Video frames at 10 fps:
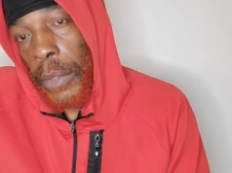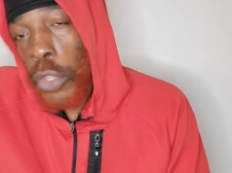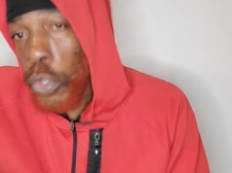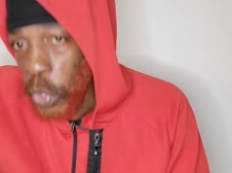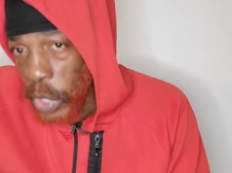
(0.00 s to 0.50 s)

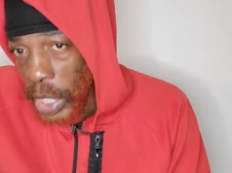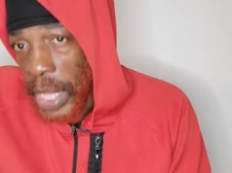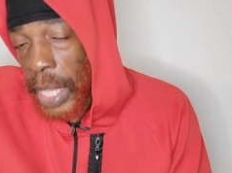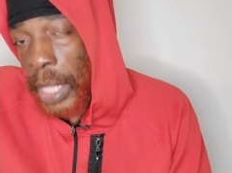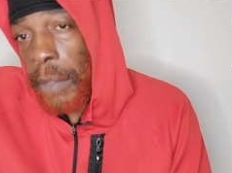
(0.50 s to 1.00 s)
You see
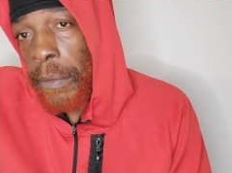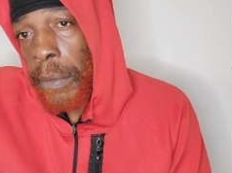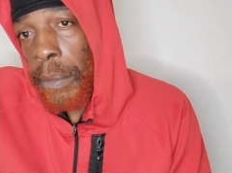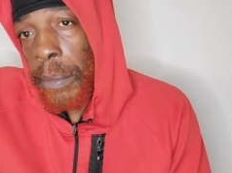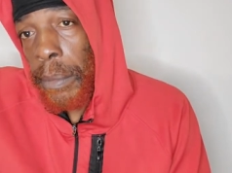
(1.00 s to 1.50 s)
the evil.
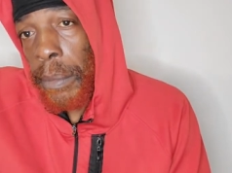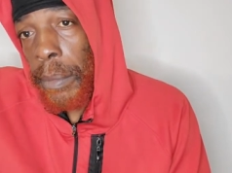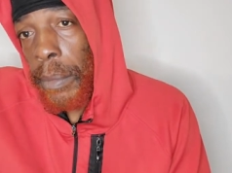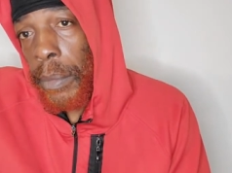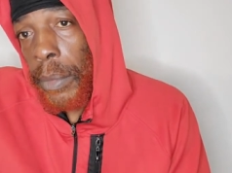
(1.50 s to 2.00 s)

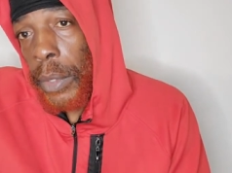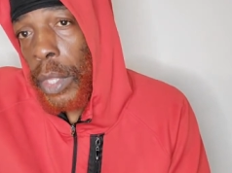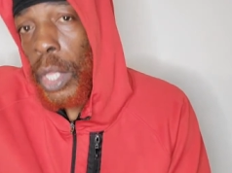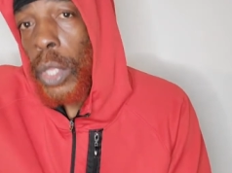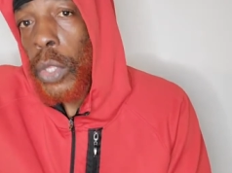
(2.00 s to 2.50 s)

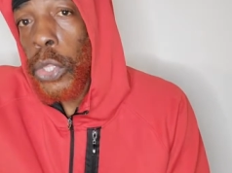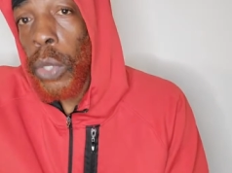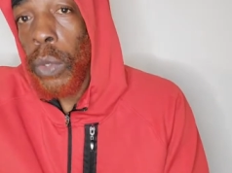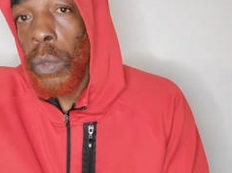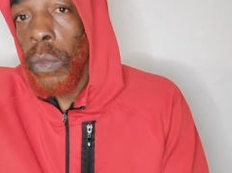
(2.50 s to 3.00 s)

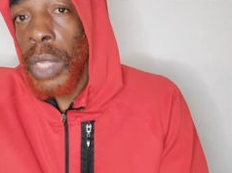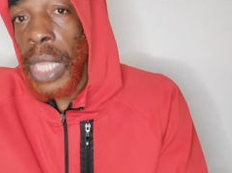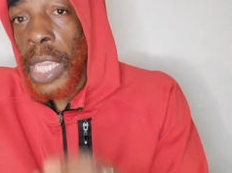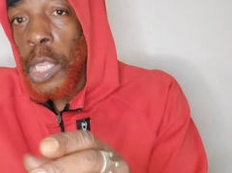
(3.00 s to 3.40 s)
So these